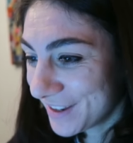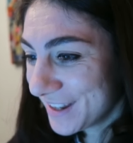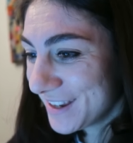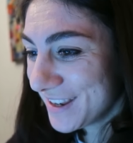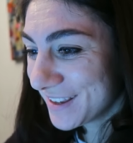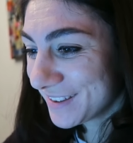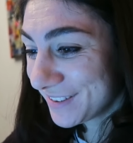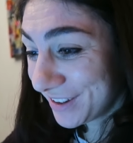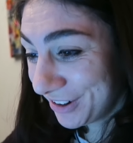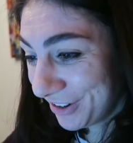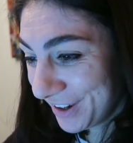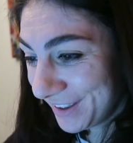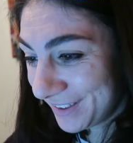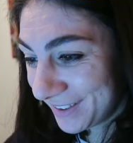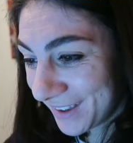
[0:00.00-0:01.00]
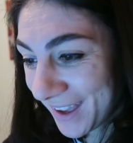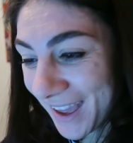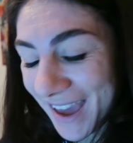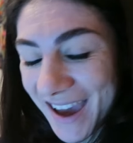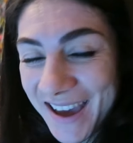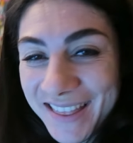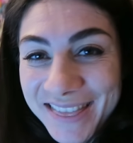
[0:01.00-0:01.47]
to India series,
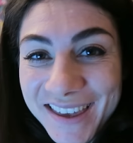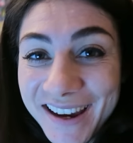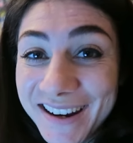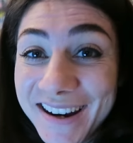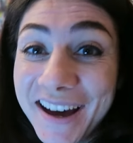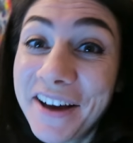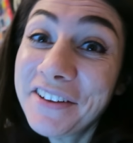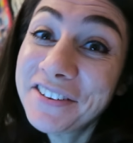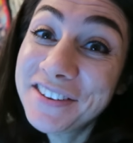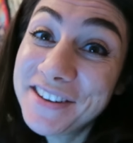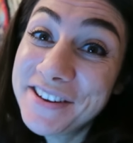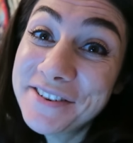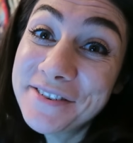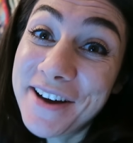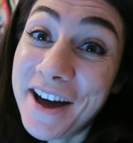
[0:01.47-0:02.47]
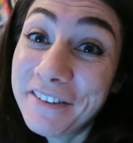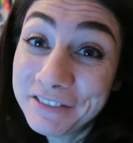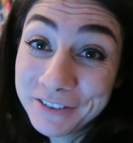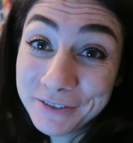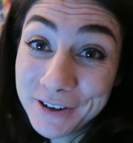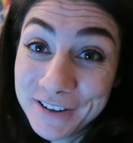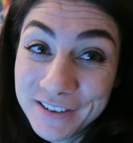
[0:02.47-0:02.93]
and then I'll see you
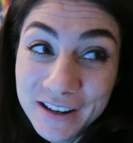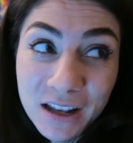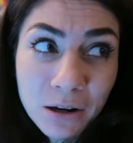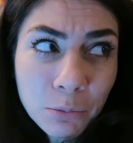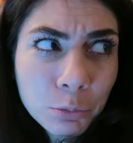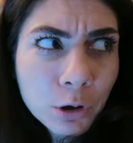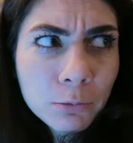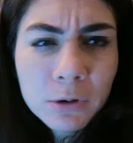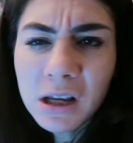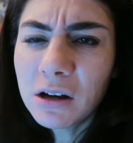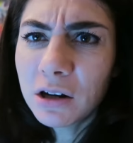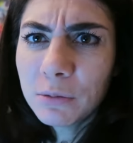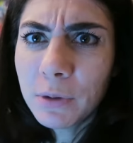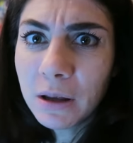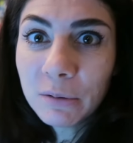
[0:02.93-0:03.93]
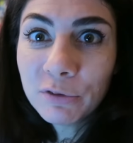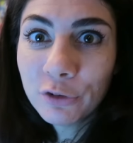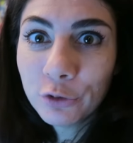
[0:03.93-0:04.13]
afterwards again. I'm probably gonna make